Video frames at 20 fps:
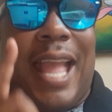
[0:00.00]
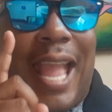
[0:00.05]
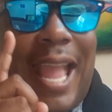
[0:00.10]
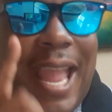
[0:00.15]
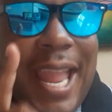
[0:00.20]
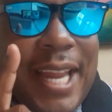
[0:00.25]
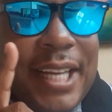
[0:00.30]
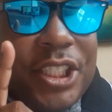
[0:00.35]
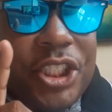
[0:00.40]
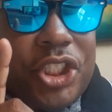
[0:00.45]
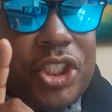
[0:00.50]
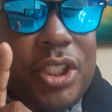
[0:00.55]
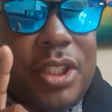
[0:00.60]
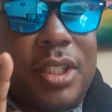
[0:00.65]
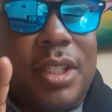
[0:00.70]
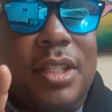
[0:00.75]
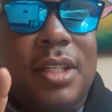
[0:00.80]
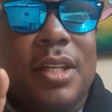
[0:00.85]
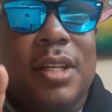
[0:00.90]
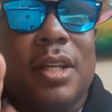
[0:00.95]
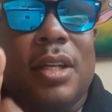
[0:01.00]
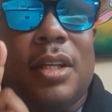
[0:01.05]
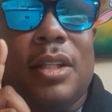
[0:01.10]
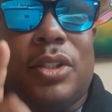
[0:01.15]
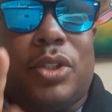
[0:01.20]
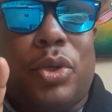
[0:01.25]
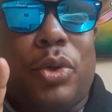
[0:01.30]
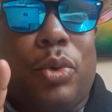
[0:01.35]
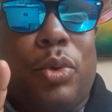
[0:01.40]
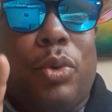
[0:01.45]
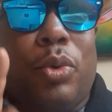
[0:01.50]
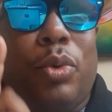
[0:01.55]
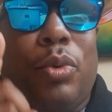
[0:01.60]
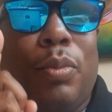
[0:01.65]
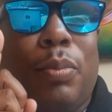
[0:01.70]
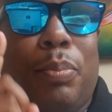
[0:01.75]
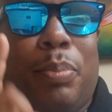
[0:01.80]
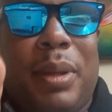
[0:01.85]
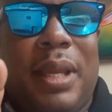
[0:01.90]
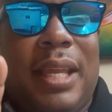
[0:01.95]

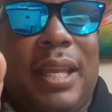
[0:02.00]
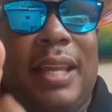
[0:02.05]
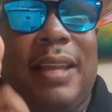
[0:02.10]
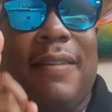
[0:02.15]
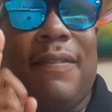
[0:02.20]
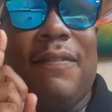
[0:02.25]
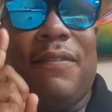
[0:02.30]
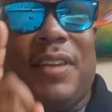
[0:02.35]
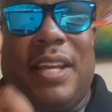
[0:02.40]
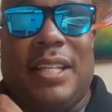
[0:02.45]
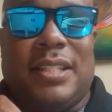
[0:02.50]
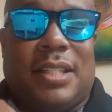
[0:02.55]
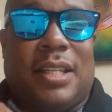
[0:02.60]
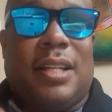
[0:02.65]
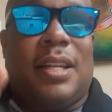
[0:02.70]
H-2B visa.